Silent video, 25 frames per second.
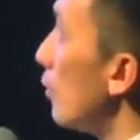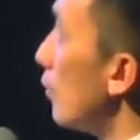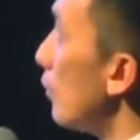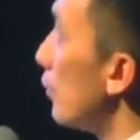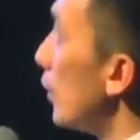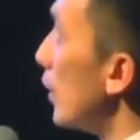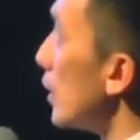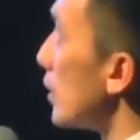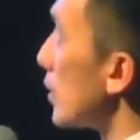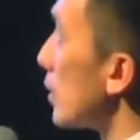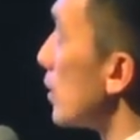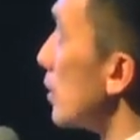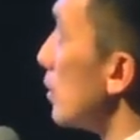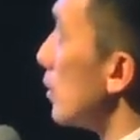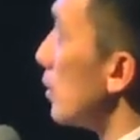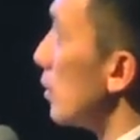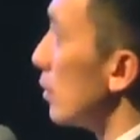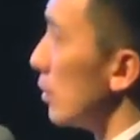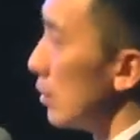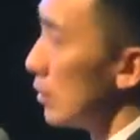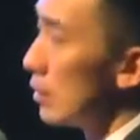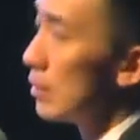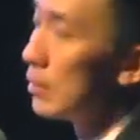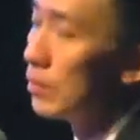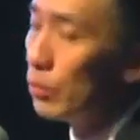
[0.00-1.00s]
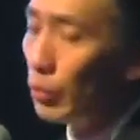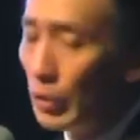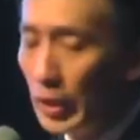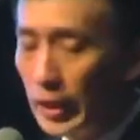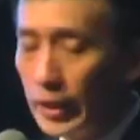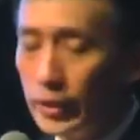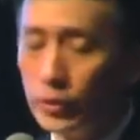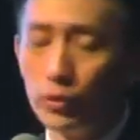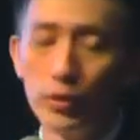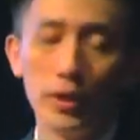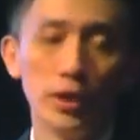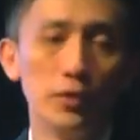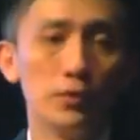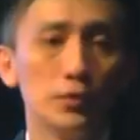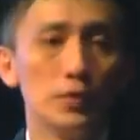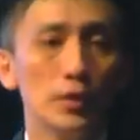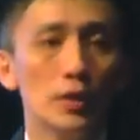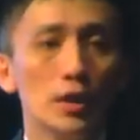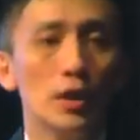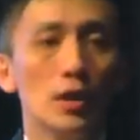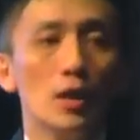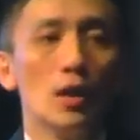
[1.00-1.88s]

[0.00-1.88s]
First, willing to give.